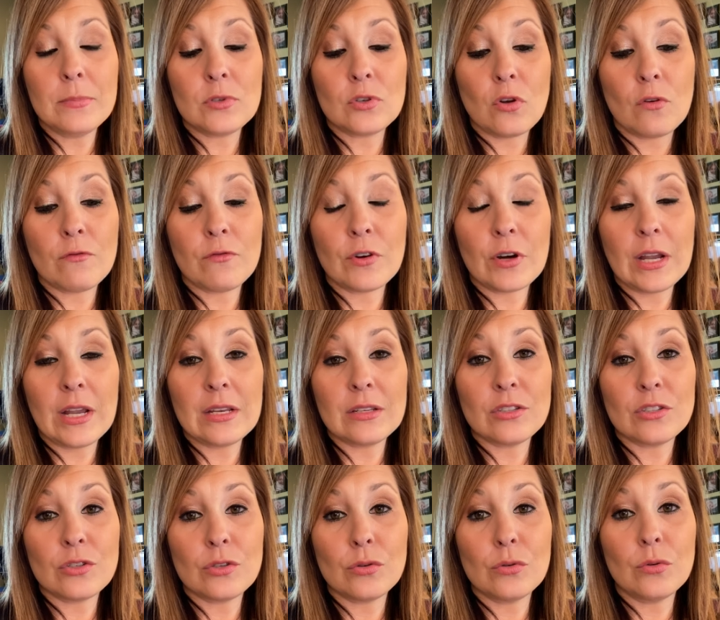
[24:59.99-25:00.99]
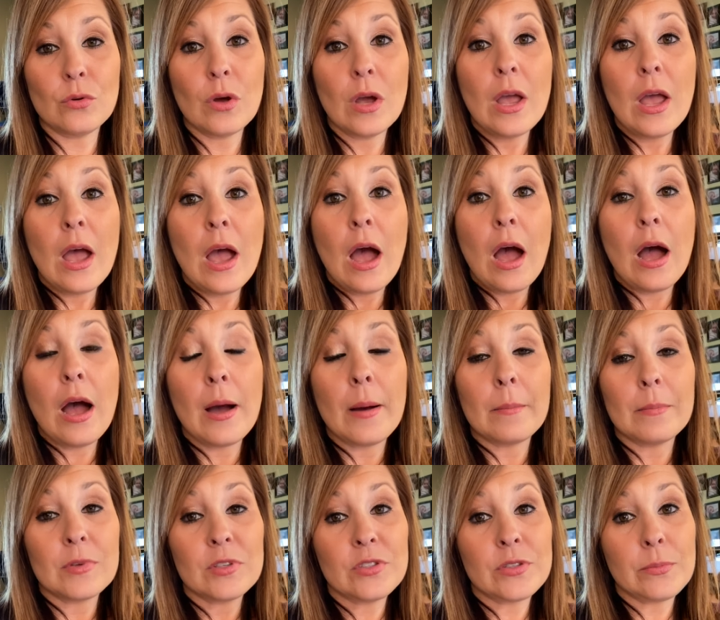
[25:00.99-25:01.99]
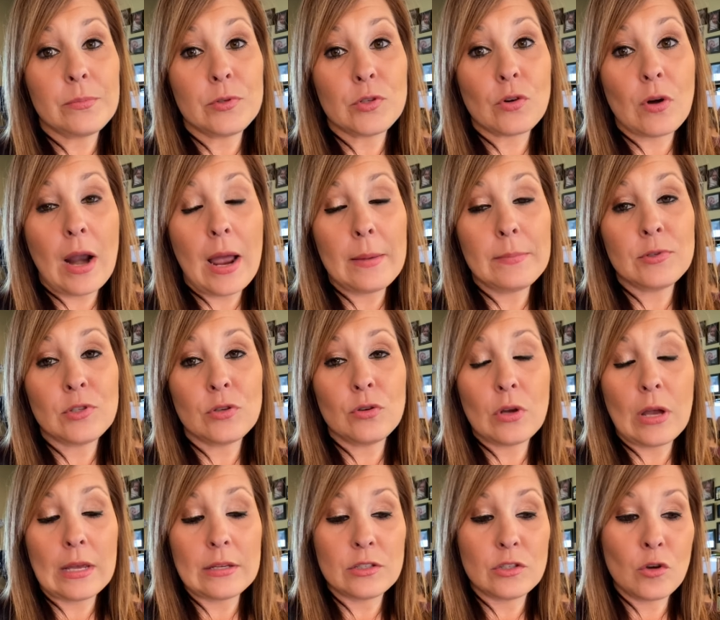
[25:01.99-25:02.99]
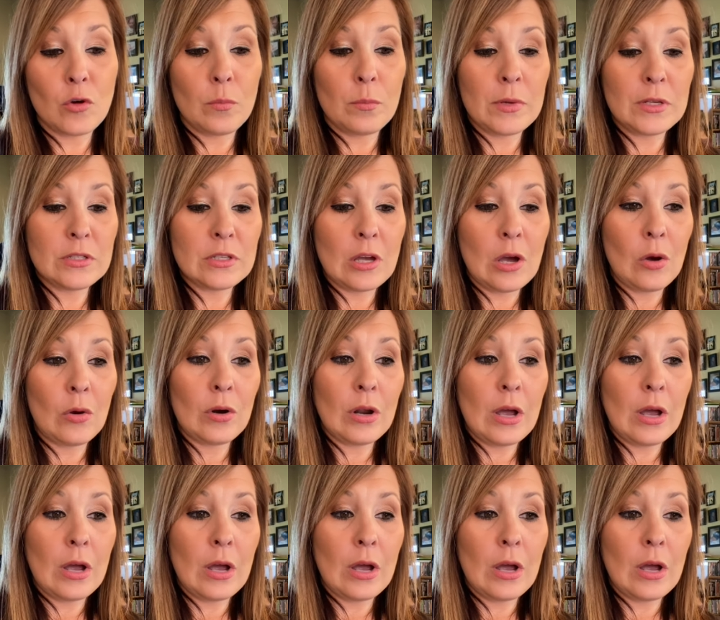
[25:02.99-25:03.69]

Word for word: Don't forget to um, subscribe so you guys don't miss out